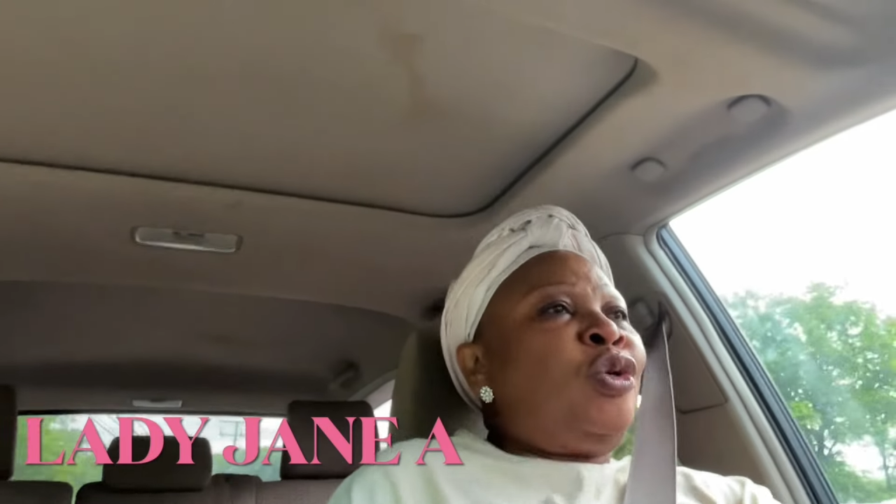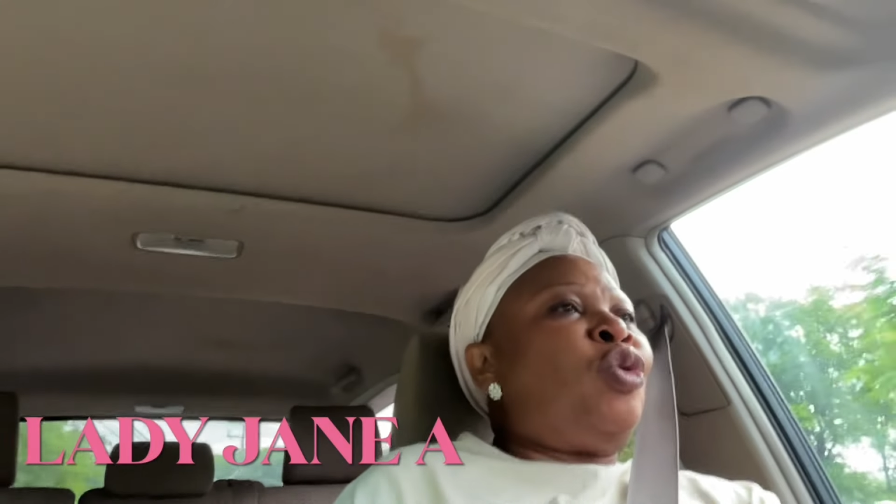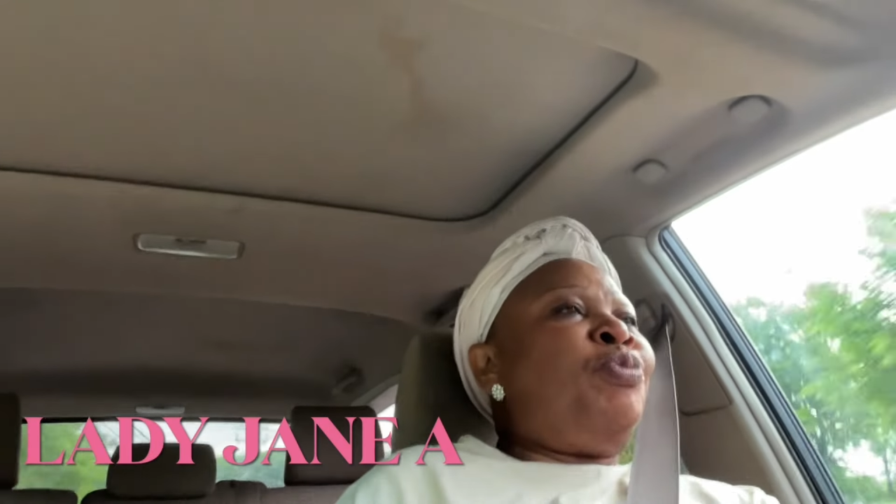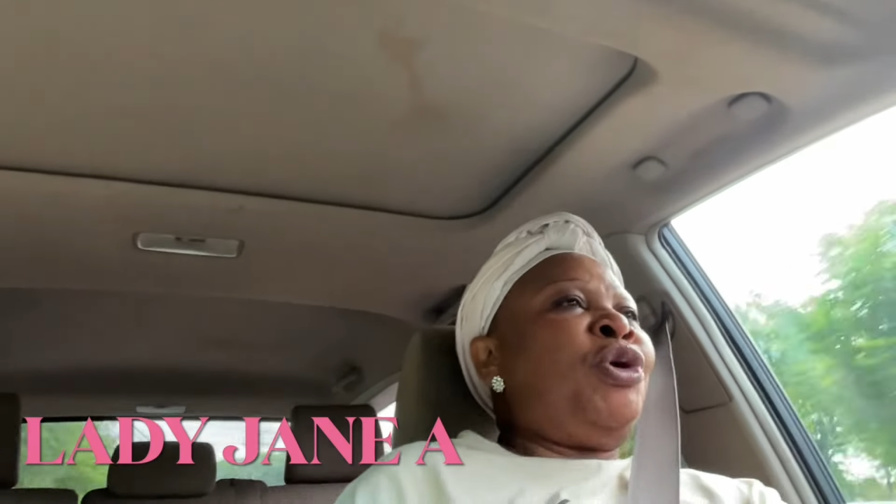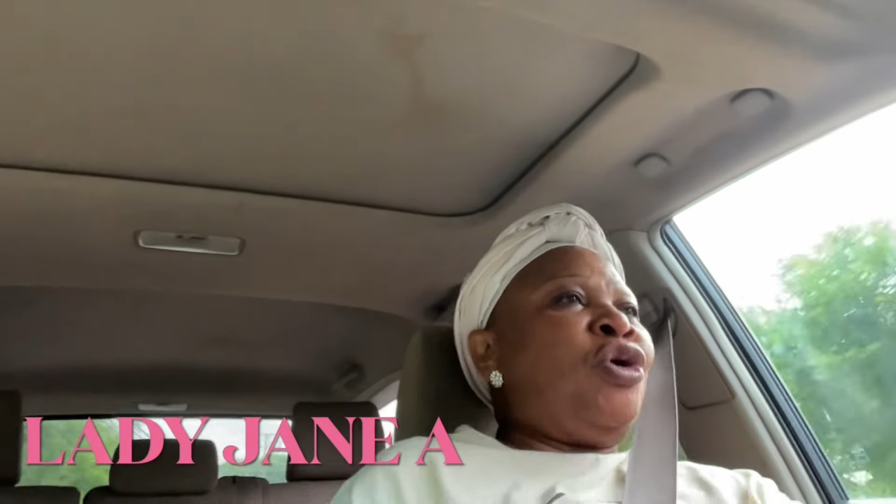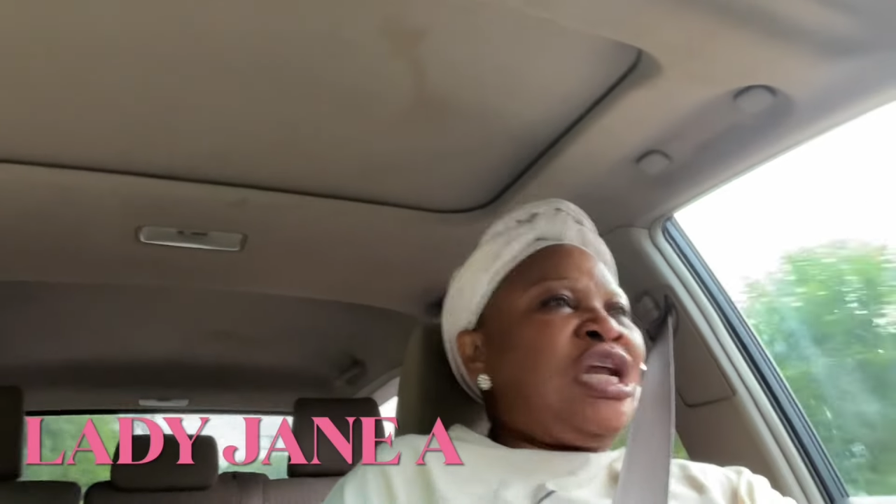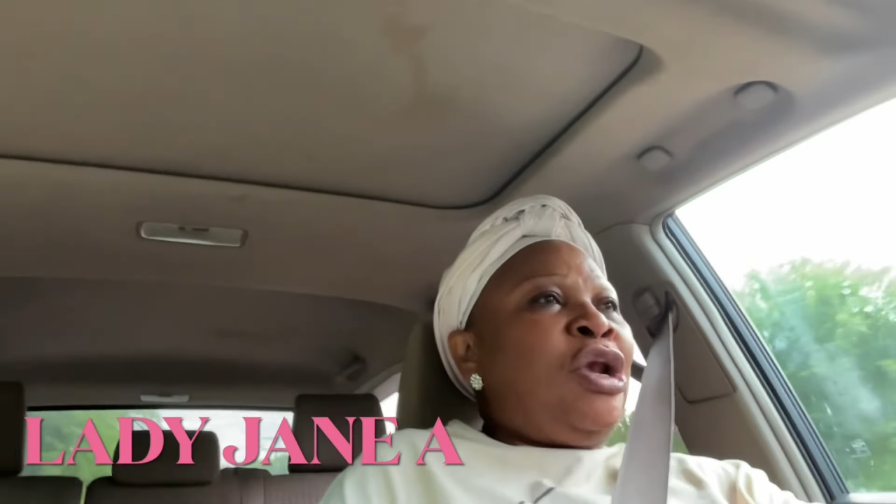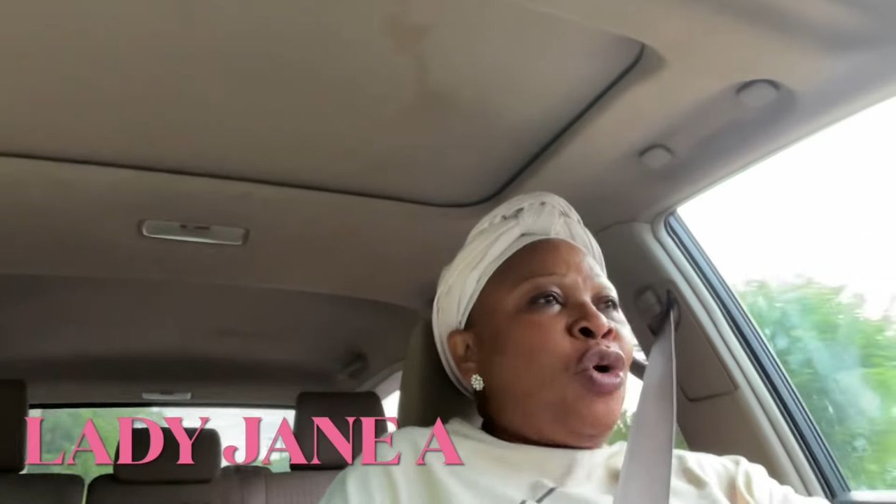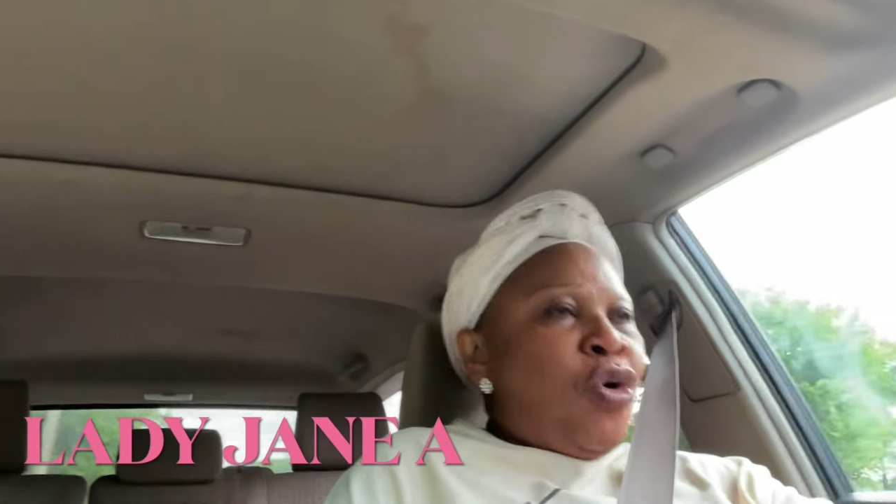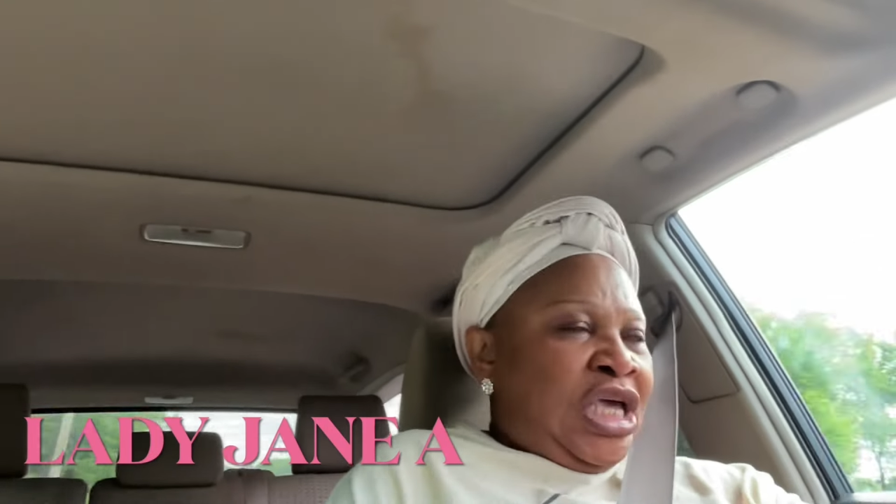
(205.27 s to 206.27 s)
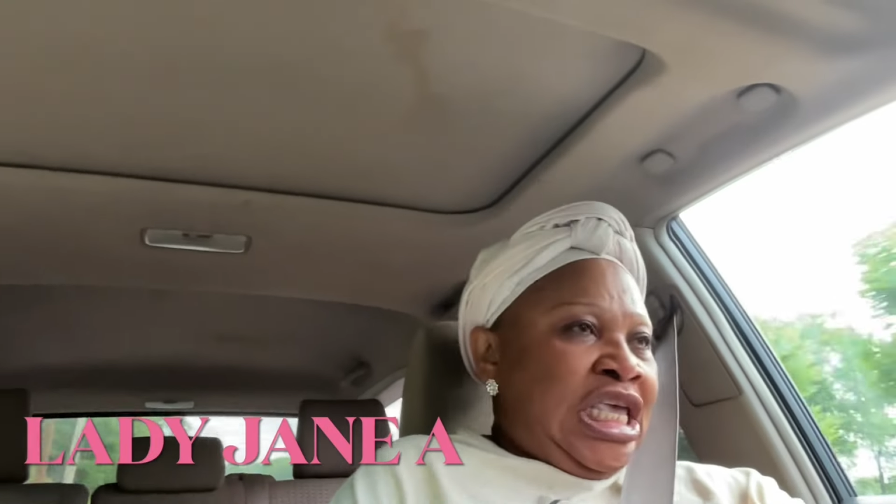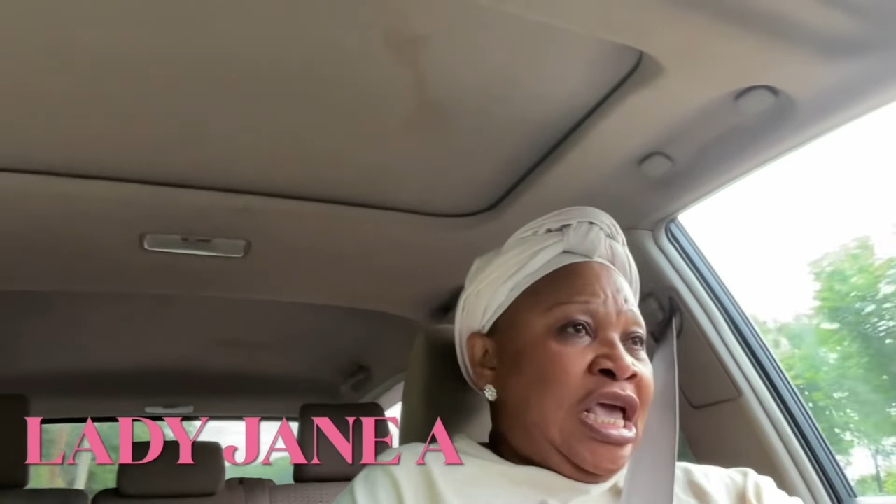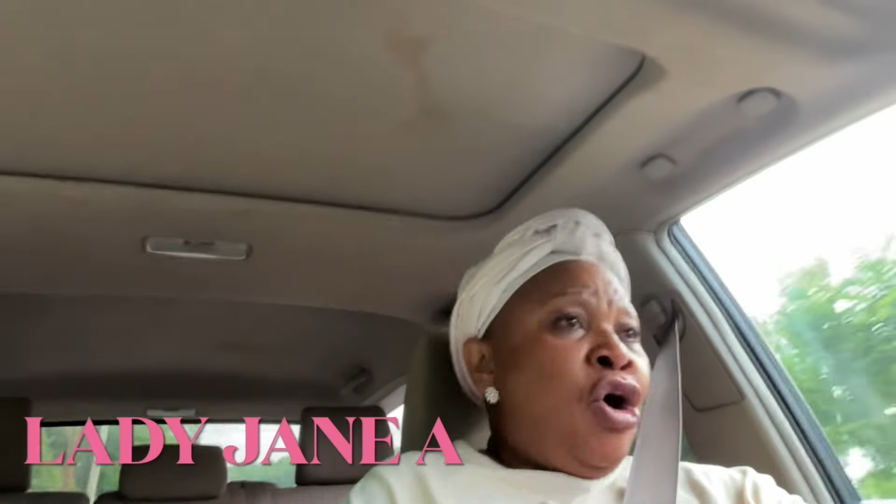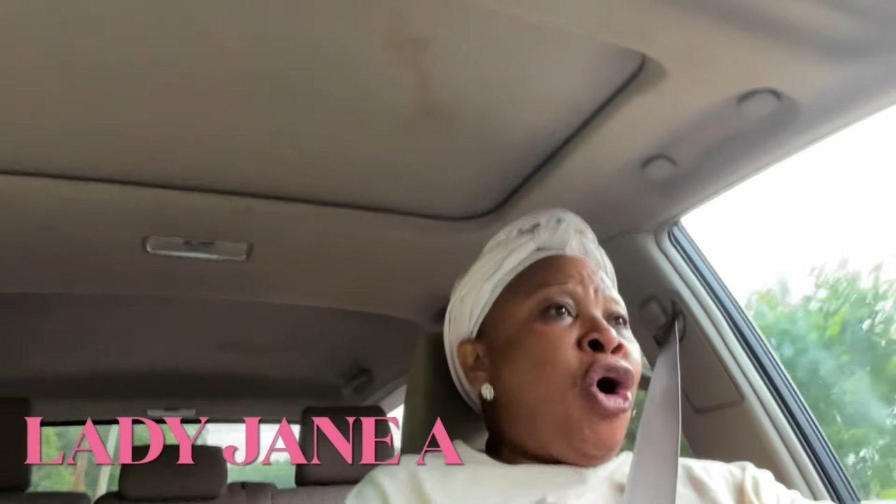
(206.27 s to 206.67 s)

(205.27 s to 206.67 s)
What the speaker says: to be on a low key.